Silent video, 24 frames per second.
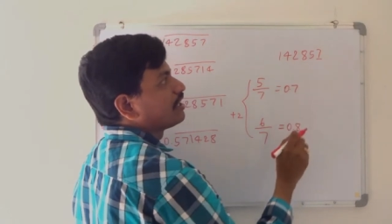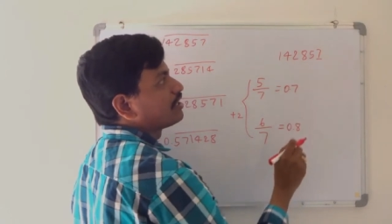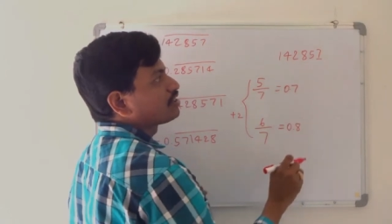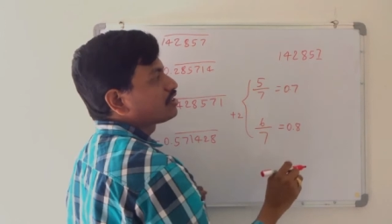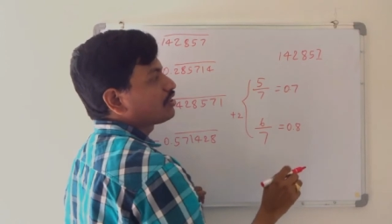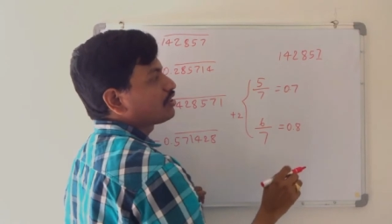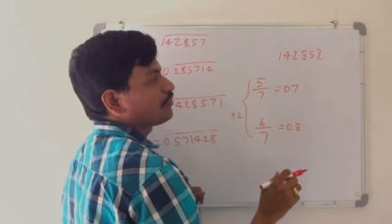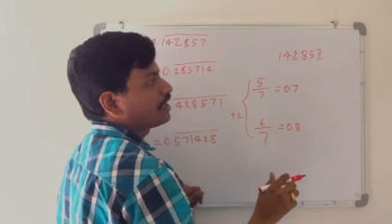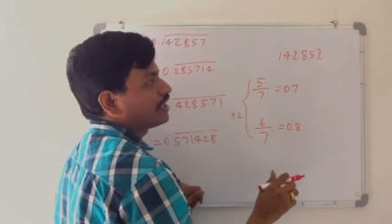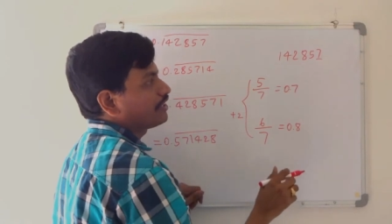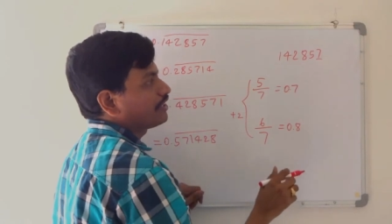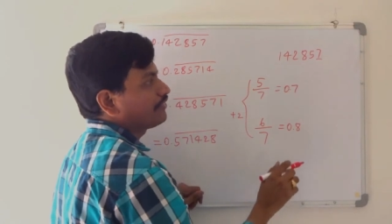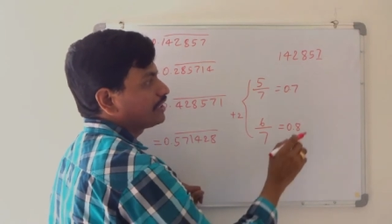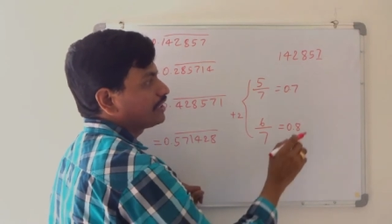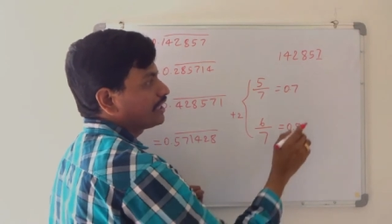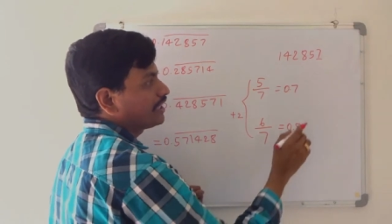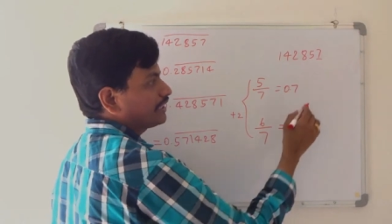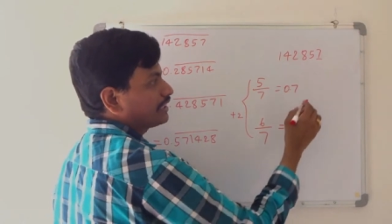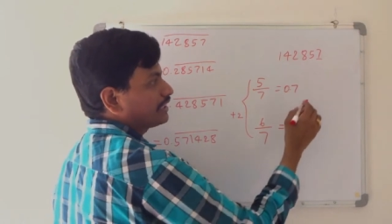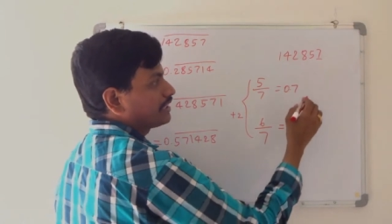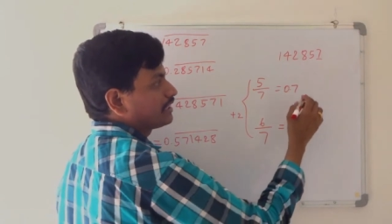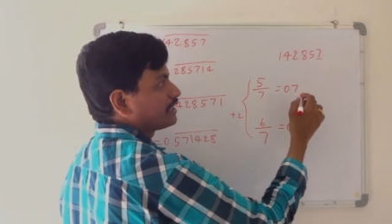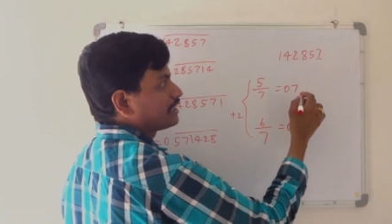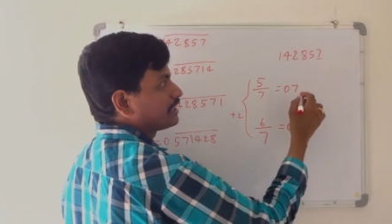So what do we
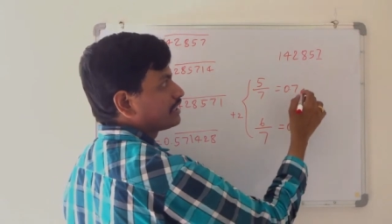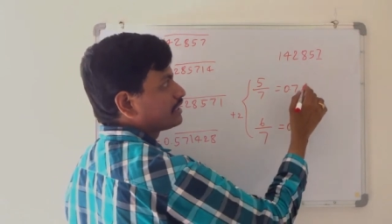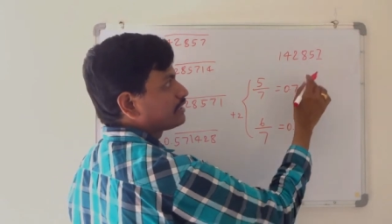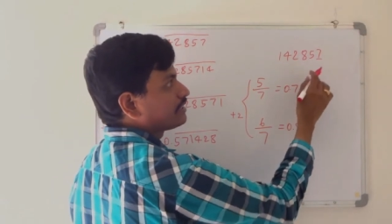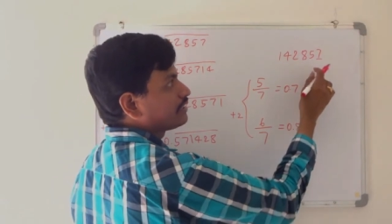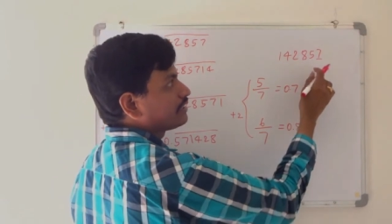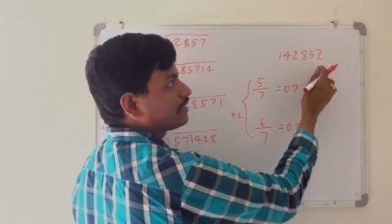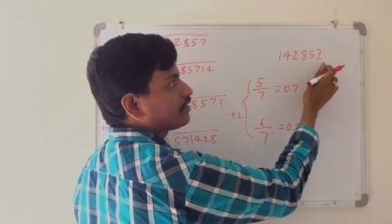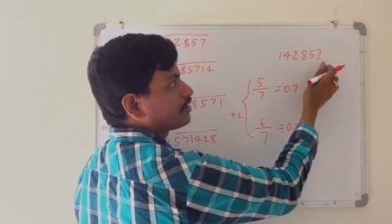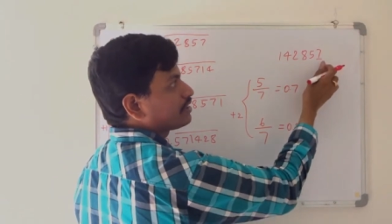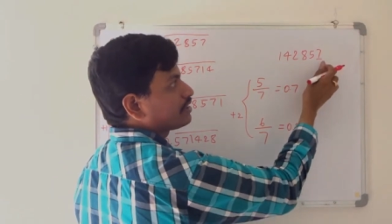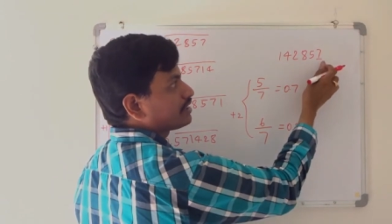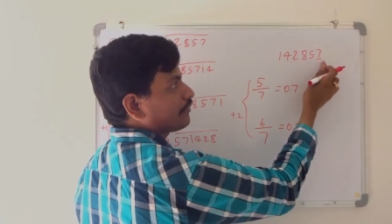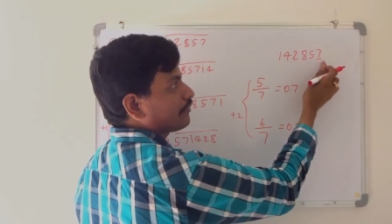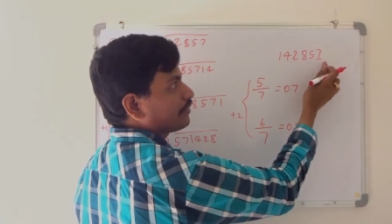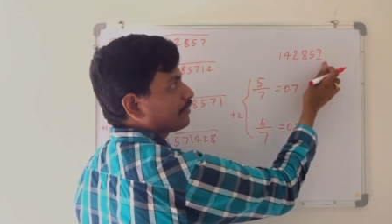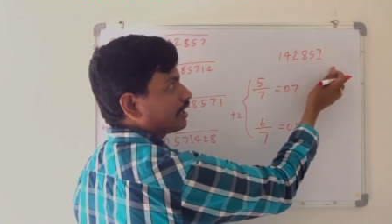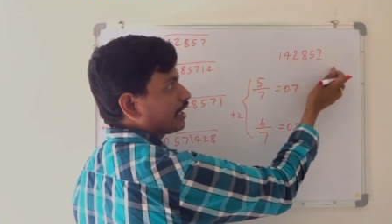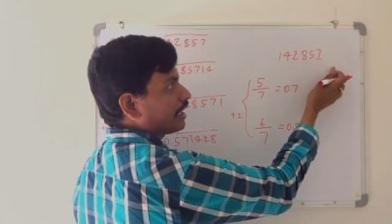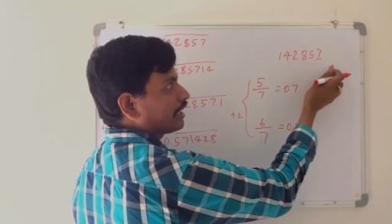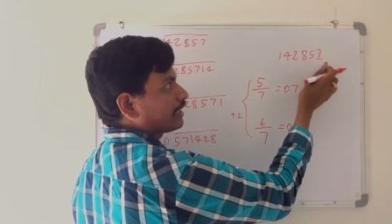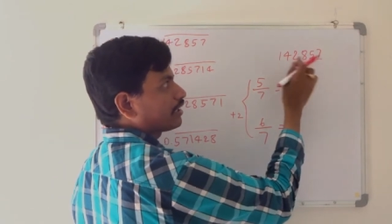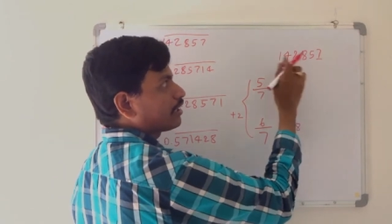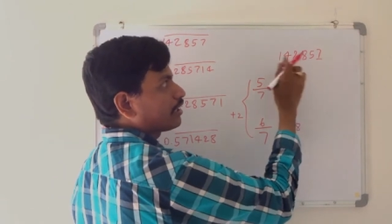get? 0
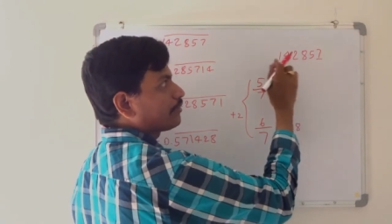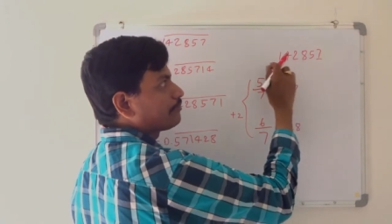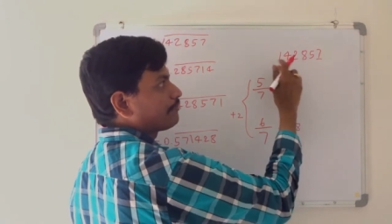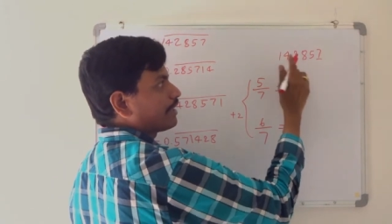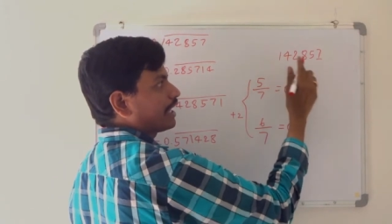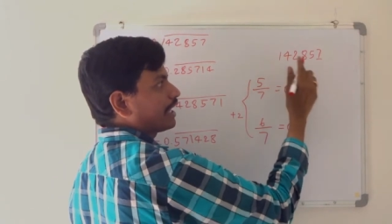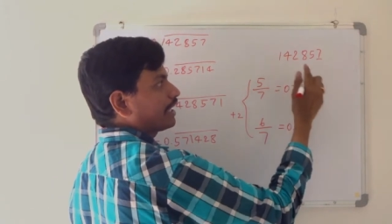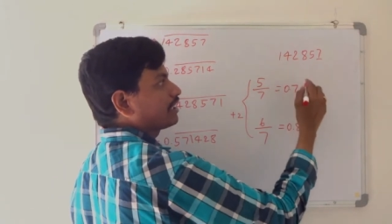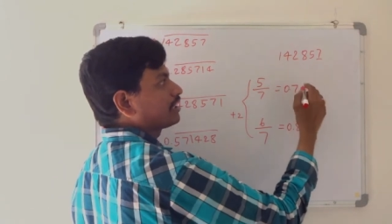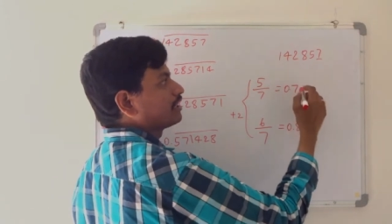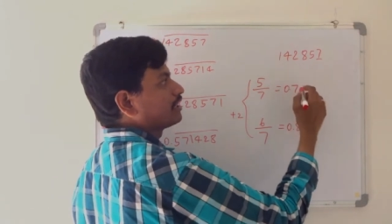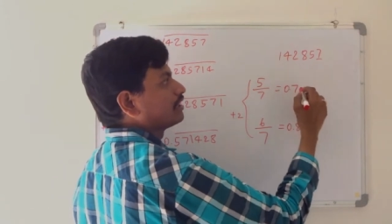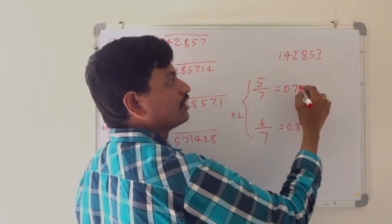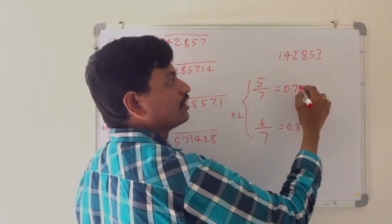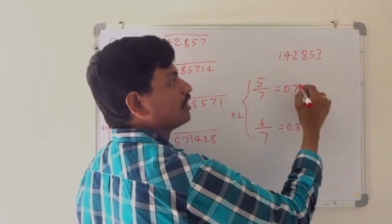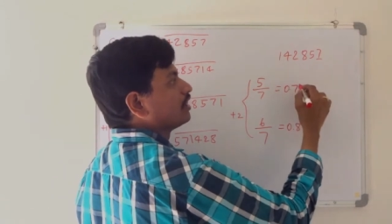7 and come back